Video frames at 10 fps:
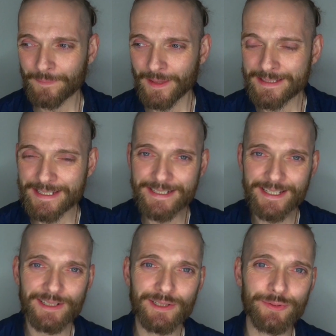it's
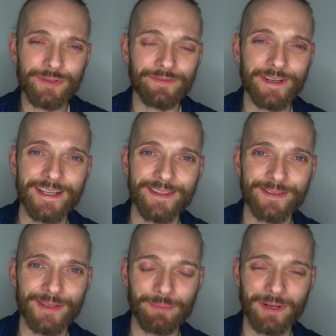easy to lose faith
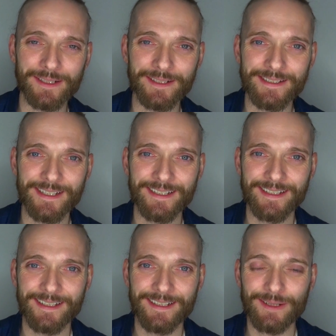on the planet
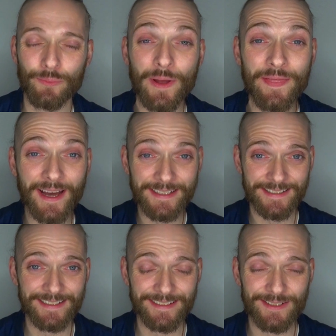when
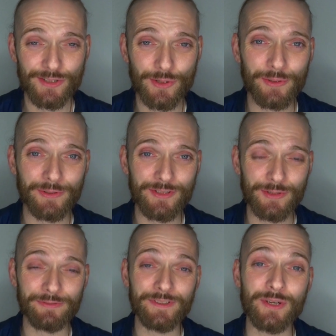that sort of
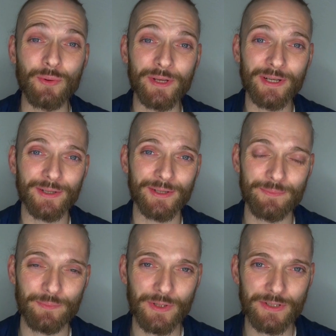stuff is going on,
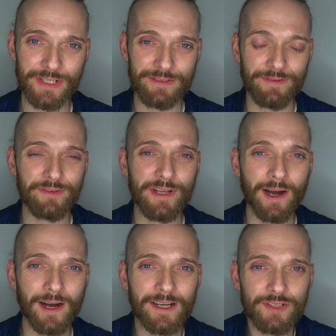because it's very
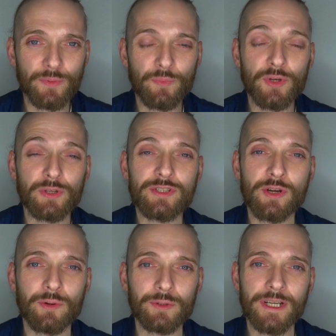hard when we're not
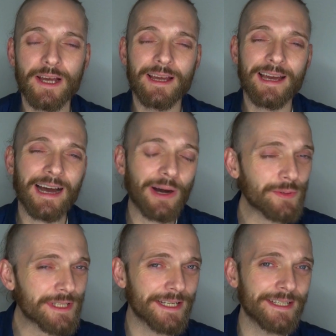taught how
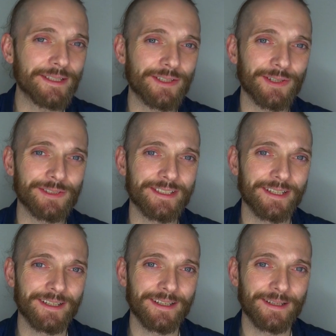to hear God
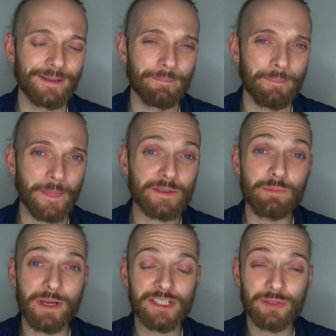to
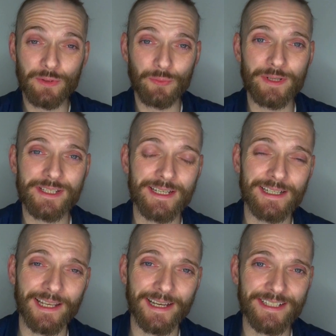make sure that we stay
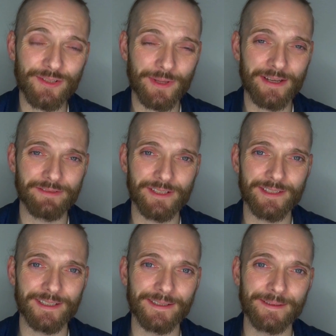aligned with everything.